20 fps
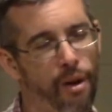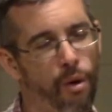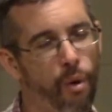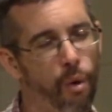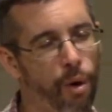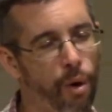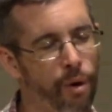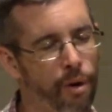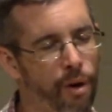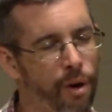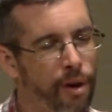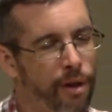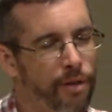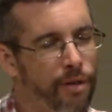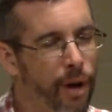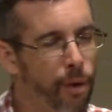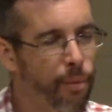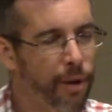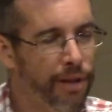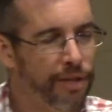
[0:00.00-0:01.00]
or
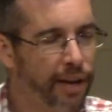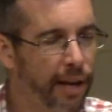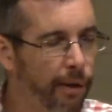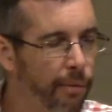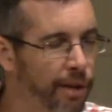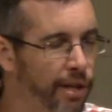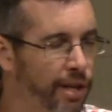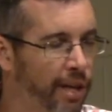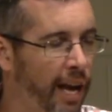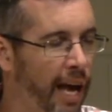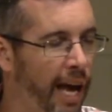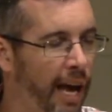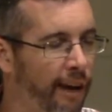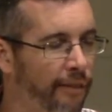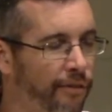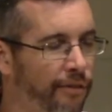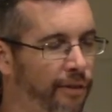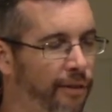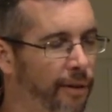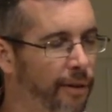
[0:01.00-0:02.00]
that we think we should
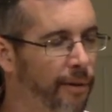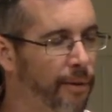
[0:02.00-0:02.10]
have.